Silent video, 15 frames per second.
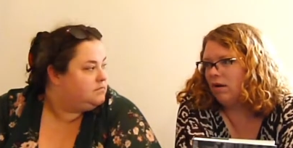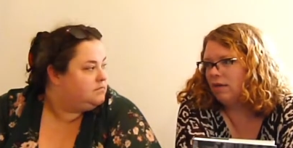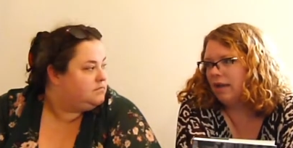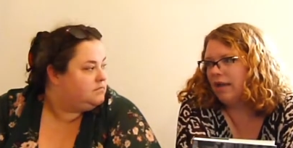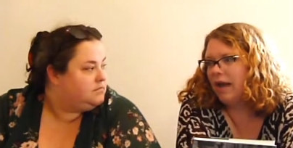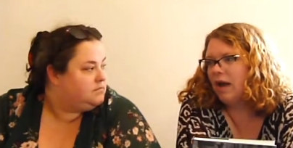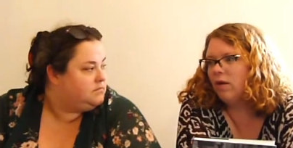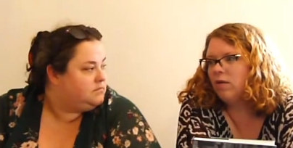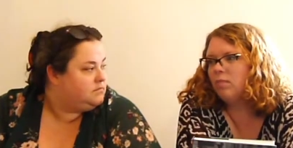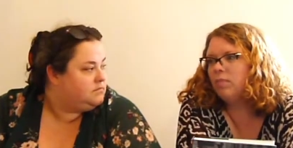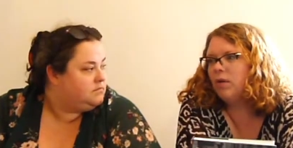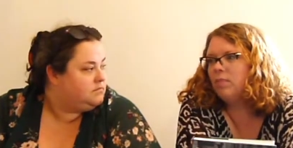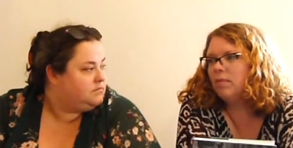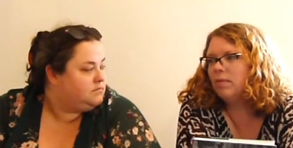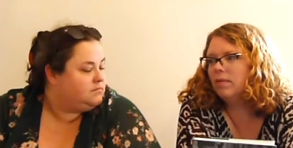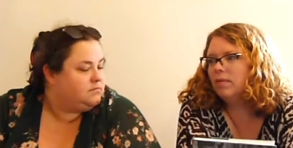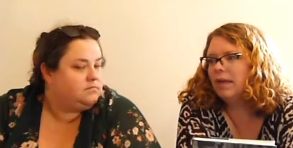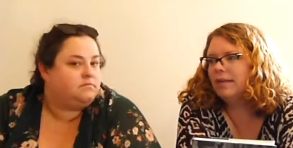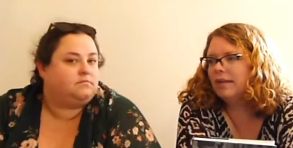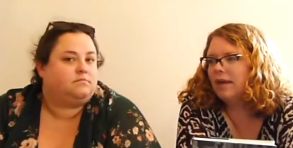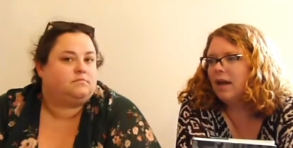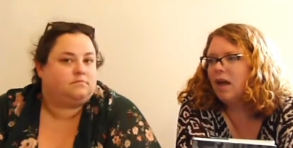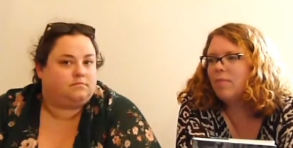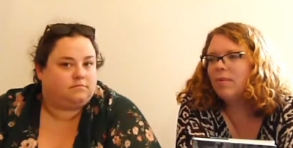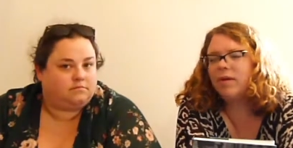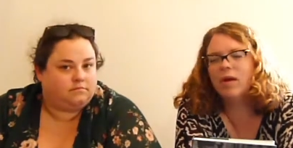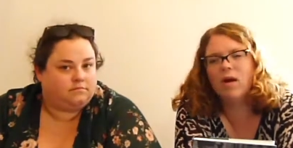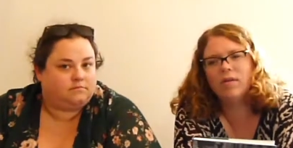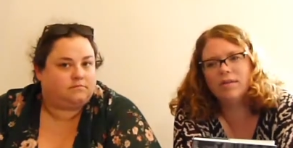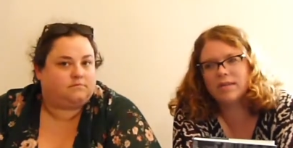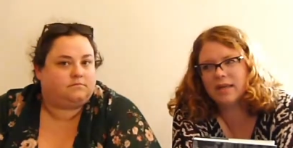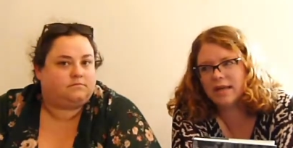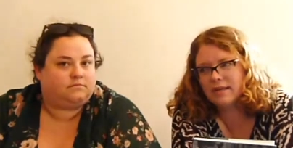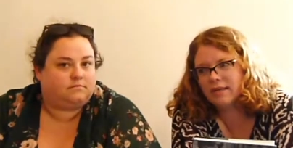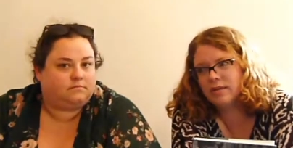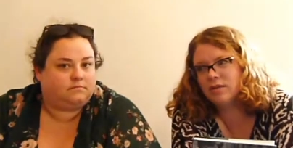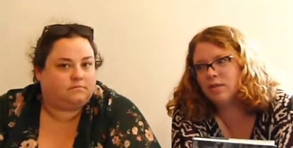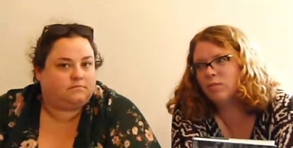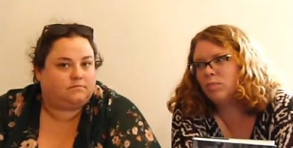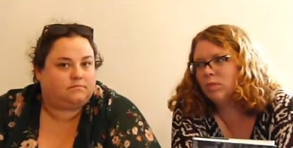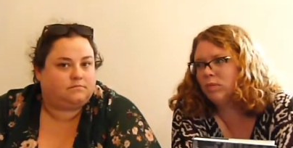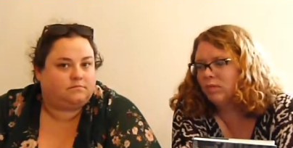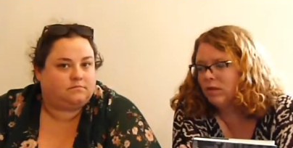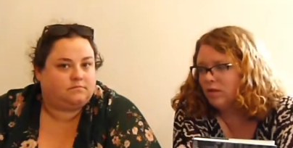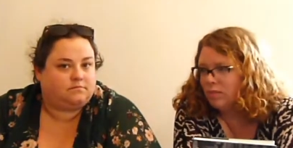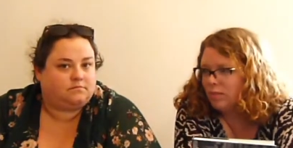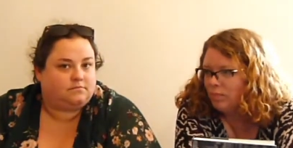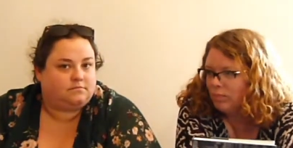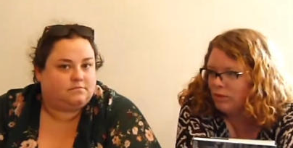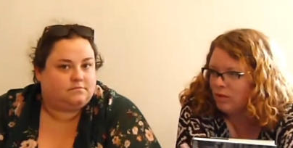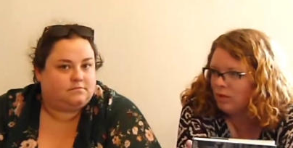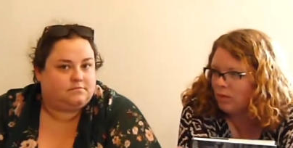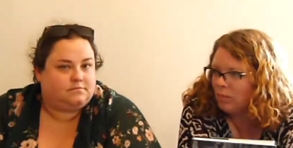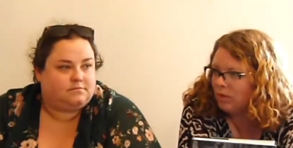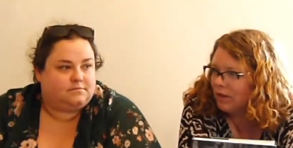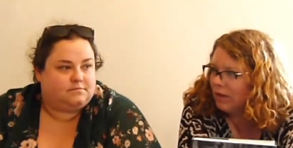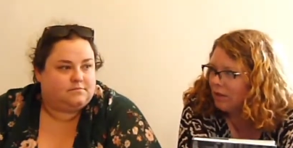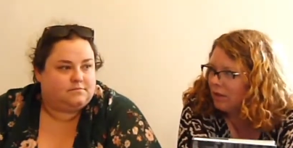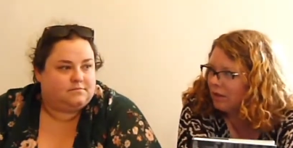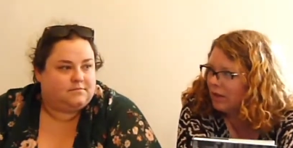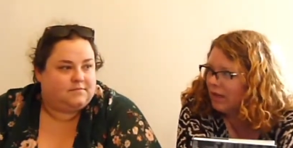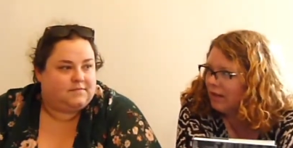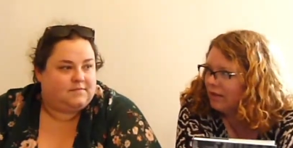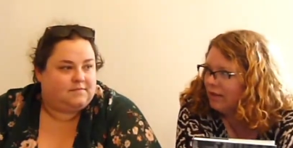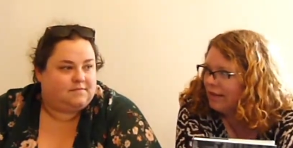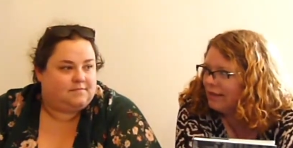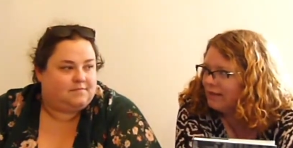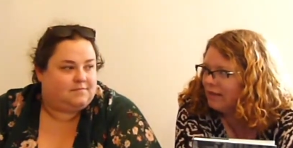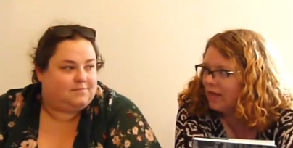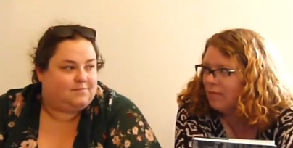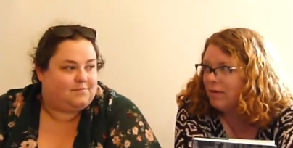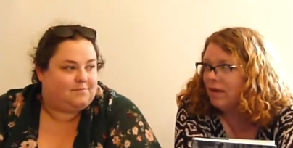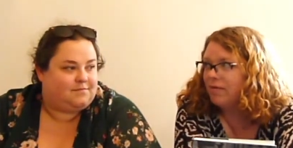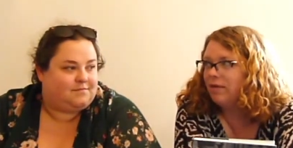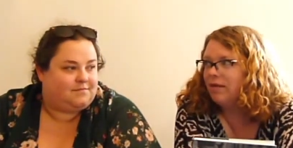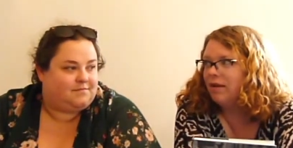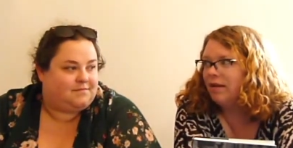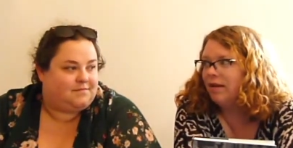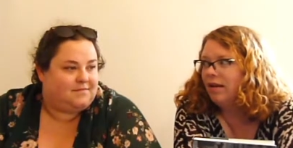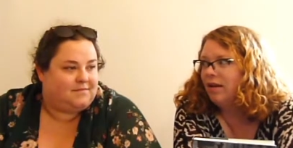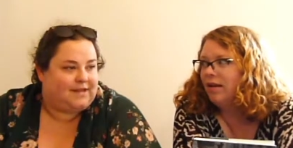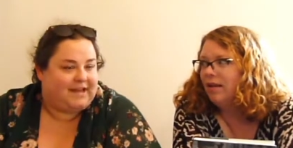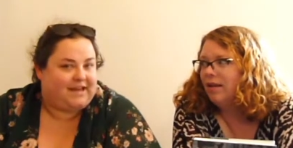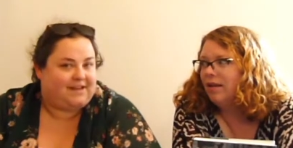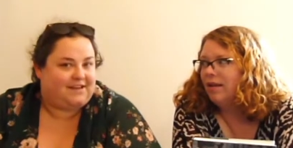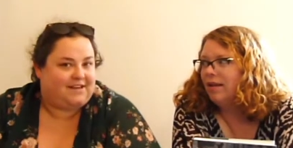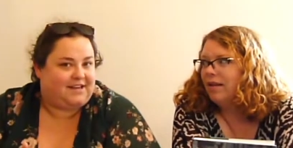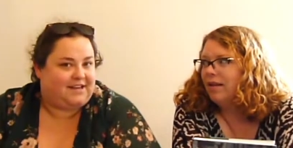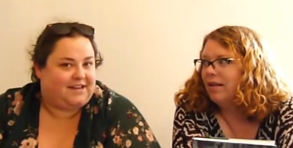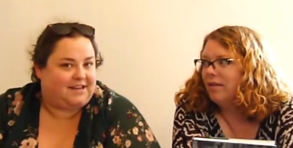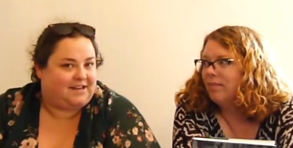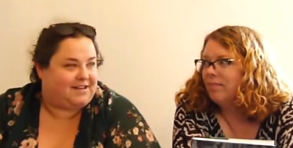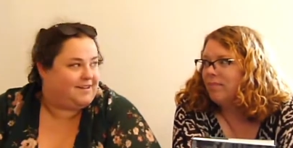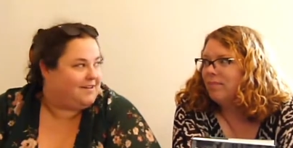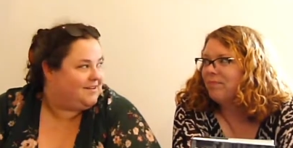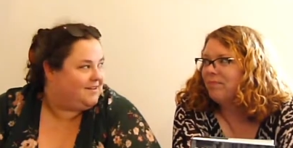Speaker 1: like how could people let that happen all these kind of things the, the geopolitical kind of landscape everything and yet